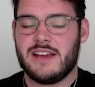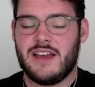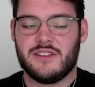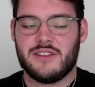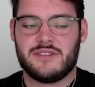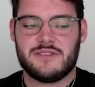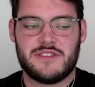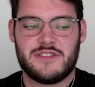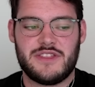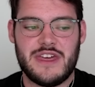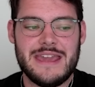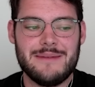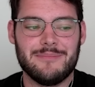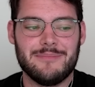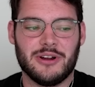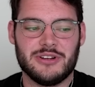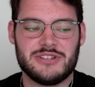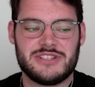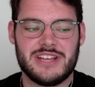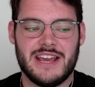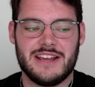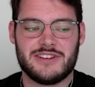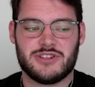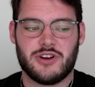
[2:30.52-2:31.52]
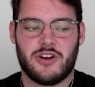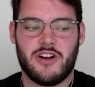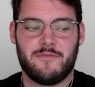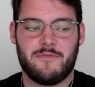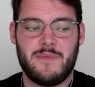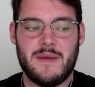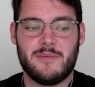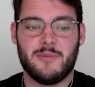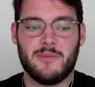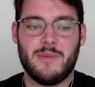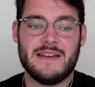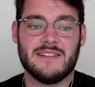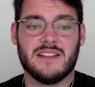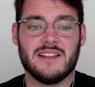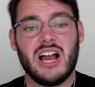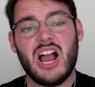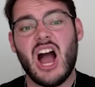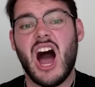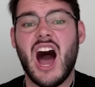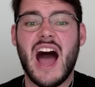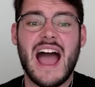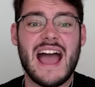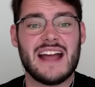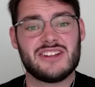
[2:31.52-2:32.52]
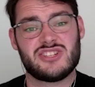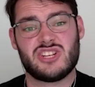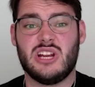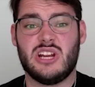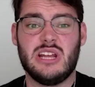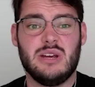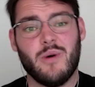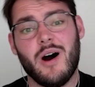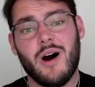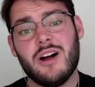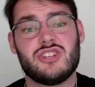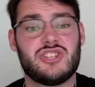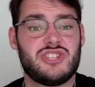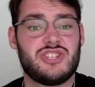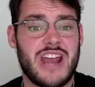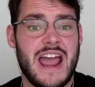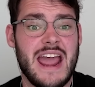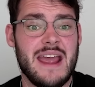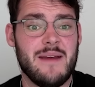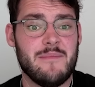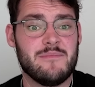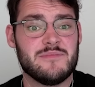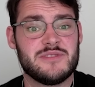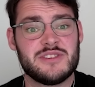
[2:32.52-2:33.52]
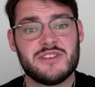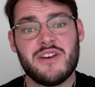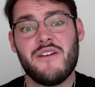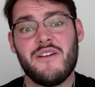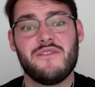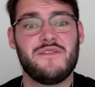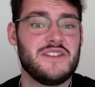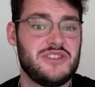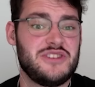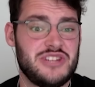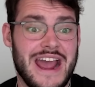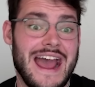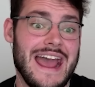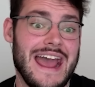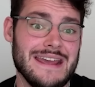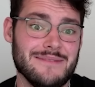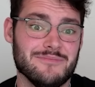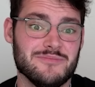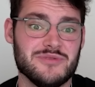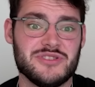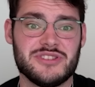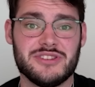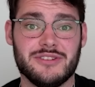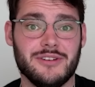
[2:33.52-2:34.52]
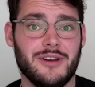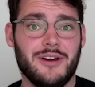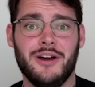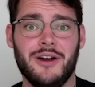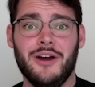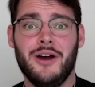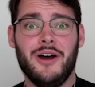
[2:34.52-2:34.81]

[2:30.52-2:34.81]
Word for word: like a theme on TikTok of people being like, I actually watch James for James.